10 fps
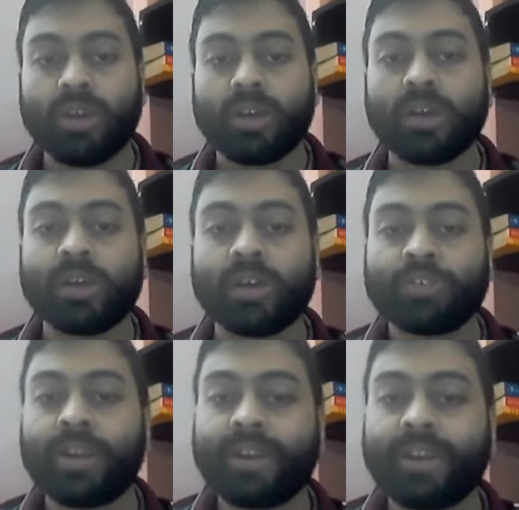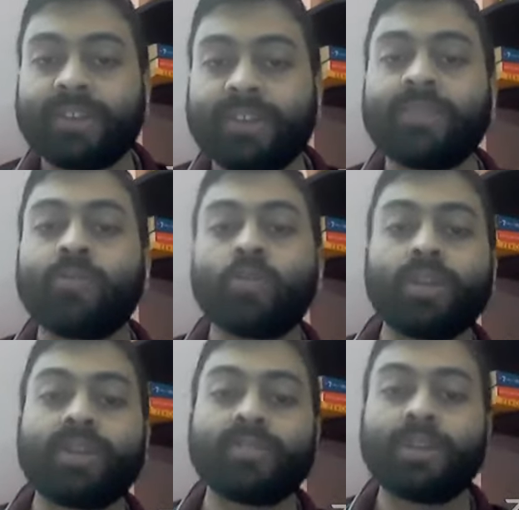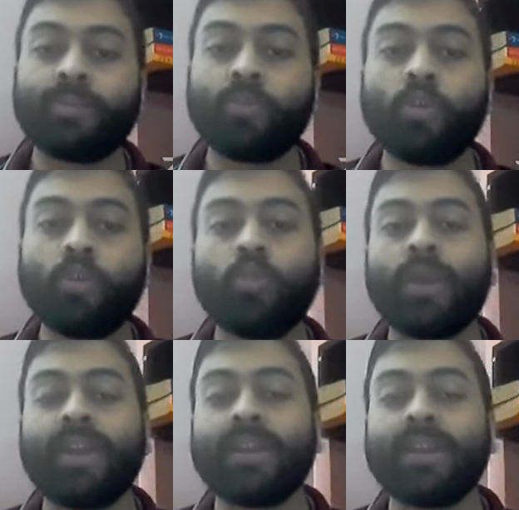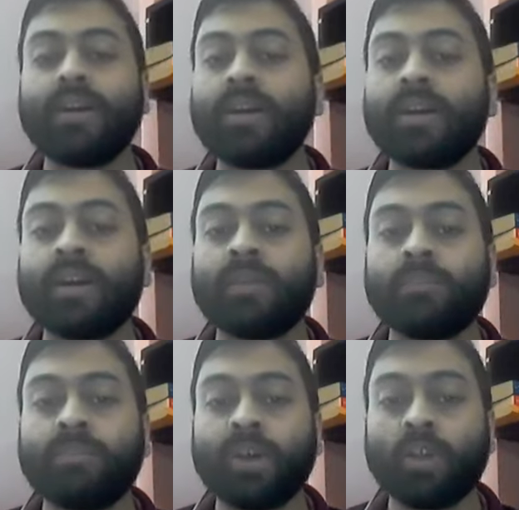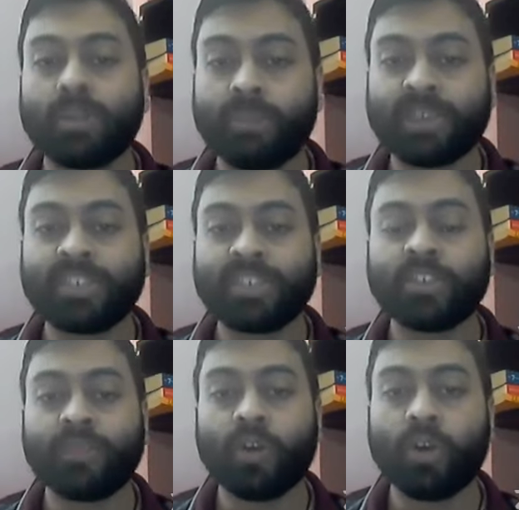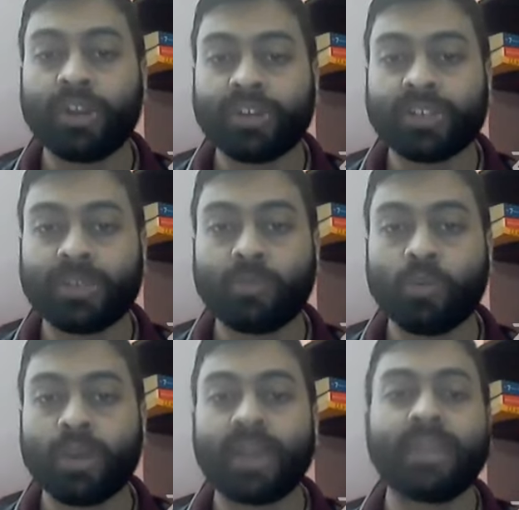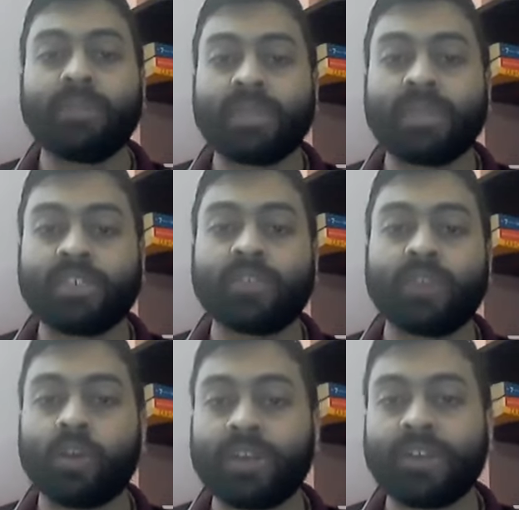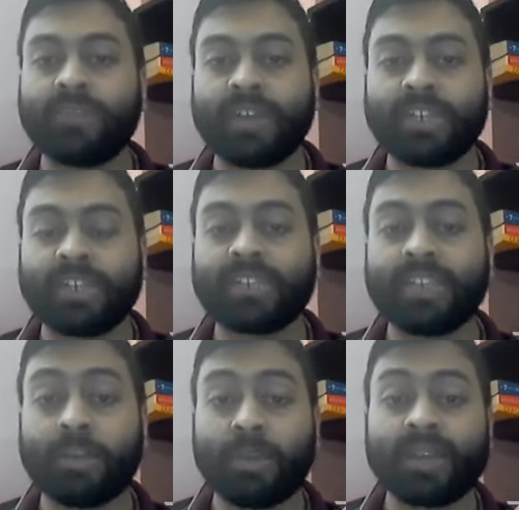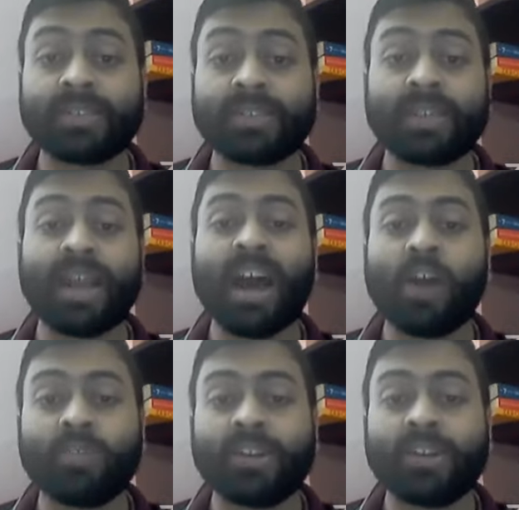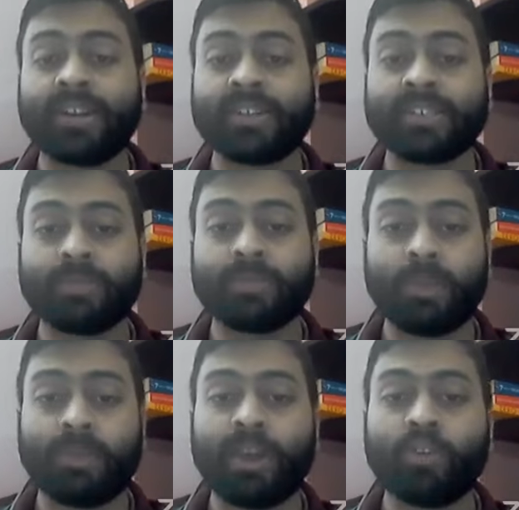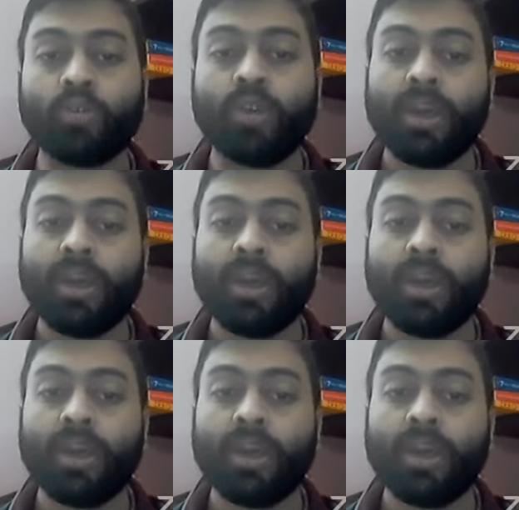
So director's report is the report wherein on the basis of the auditor's report and the basis of the audited financial statements and how the directors prepare to